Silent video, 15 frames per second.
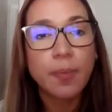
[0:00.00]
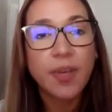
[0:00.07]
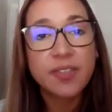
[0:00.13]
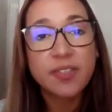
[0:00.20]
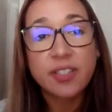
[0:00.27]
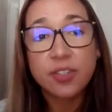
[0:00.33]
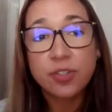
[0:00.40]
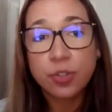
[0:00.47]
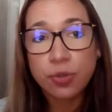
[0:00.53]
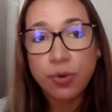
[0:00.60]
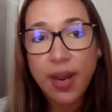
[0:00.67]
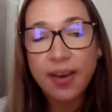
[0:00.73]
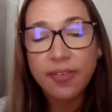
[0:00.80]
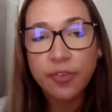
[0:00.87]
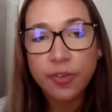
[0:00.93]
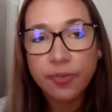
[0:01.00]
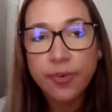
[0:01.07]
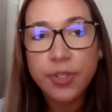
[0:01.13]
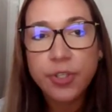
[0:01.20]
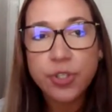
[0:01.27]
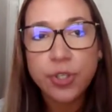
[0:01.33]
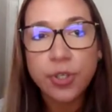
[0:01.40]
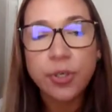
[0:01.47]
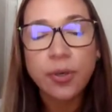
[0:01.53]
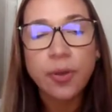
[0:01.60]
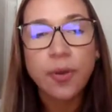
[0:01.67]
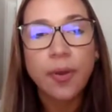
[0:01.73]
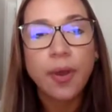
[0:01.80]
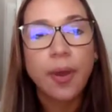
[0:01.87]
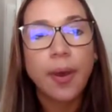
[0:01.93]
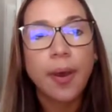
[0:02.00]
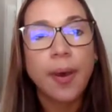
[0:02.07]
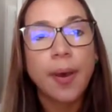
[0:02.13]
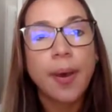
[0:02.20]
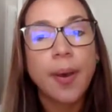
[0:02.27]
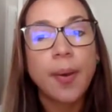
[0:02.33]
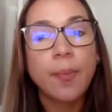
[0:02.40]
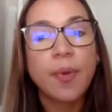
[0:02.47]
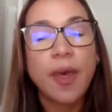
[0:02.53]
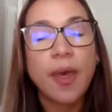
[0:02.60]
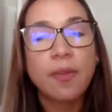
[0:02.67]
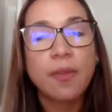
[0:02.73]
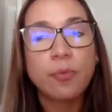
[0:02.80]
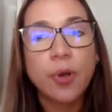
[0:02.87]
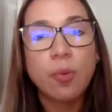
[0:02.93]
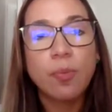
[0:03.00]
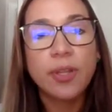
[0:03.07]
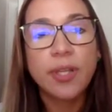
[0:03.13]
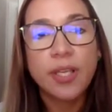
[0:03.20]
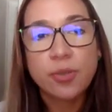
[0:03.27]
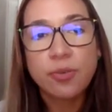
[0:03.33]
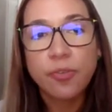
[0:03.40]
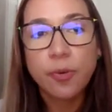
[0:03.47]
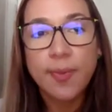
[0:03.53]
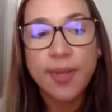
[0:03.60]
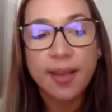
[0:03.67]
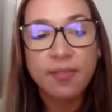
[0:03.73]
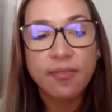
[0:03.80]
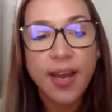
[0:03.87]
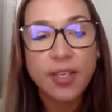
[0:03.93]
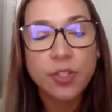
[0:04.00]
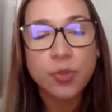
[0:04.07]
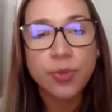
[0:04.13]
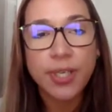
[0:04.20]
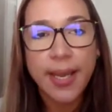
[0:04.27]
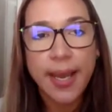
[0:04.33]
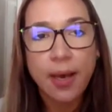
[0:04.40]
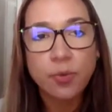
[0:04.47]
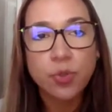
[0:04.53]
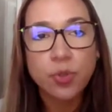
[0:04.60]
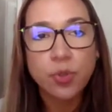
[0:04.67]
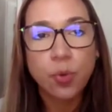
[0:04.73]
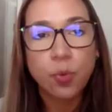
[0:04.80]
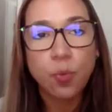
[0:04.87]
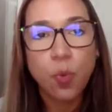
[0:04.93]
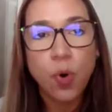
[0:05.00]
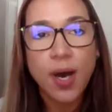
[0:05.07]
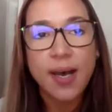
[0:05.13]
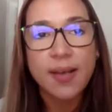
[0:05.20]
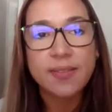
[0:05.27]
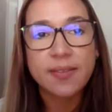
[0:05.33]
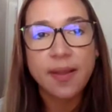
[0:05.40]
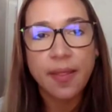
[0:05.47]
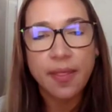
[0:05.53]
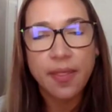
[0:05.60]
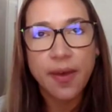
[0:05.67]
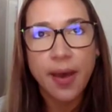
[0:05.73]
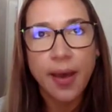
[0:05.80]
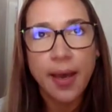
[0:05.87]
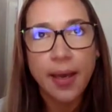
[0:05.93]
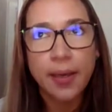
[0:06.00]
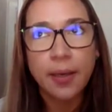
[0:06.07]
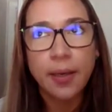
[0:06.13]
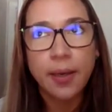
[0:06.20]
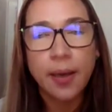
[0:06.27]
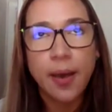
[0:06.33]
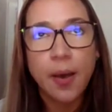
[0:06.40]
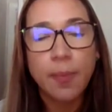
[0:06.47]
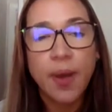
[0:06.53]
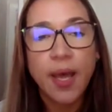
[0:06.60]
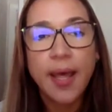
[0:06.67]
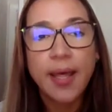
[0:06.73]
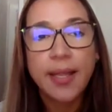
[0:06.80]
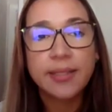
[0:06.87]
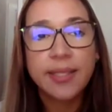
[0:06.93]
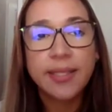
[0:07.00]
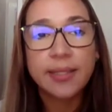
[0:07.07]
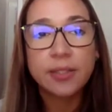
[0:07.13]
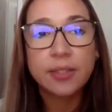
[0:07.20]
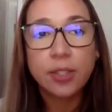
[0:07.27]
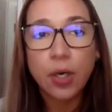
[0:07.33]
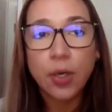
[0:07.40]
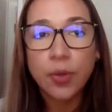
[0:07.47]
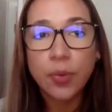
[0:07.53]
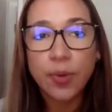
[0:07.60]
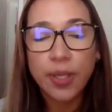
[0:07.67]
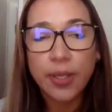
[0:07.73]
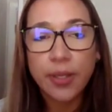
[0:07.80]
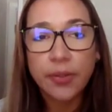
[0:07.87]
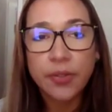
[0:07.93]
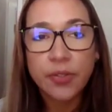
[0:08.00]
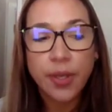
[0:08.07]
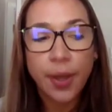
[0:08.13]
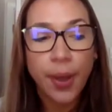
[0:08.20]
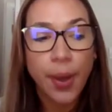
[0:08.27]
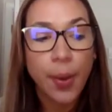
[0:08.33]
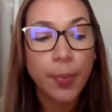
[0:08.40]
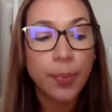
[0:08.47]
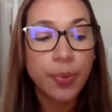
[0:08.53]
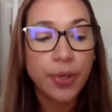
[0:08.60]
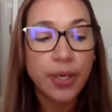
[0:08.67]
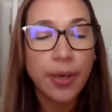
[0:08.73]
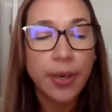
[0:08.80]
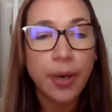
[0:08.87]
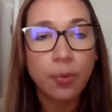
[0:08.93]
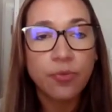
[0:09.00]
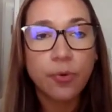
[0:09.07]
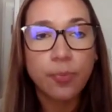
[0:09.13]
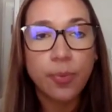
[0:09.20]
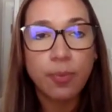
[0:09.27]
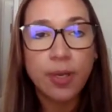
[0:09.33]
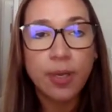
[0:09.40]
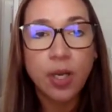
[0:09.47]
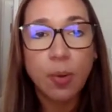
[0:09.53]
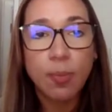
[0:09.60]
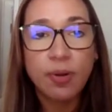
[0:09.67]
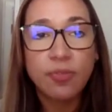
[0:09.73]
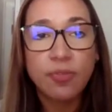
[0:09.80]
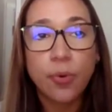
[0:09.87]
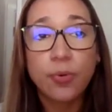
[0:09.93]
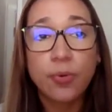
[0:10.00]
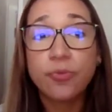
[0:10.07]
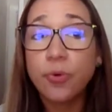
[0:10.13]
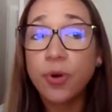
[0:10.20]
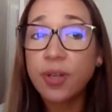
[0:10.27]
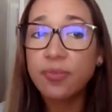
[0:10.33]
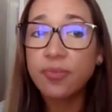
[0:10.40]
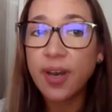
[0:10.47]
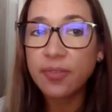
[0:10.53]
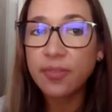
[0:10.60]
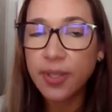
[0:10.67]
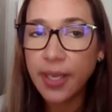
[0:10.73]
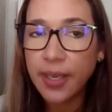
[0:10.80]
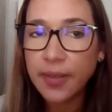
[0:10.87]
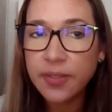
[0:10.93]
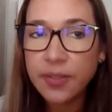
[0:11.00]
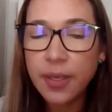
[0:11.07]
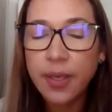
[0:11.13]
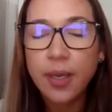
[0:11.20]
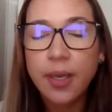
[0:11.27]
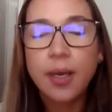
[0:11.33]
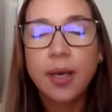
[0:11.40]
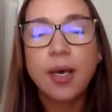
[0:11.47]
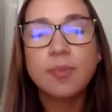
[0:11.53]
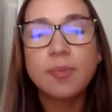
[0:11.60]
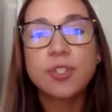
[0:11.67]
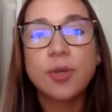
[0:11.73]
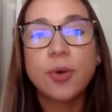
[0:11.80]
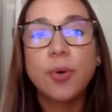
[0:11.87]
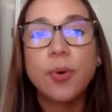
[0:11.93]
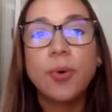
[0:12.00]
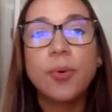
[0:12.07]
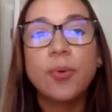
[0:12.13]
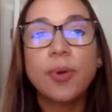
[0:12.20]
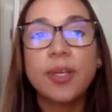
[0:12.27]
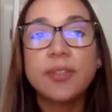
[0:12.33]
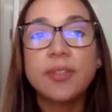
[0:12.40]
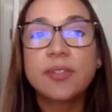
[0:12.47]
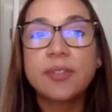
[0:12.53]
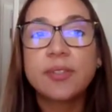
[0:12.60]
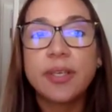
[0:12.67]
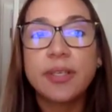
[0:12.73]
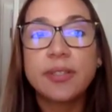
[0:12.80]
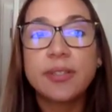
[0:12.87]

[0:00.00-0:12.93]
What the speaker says: It's a draft version. The recommendation from the Advisory Council was that that document be out for public comment for 45 days. So it's,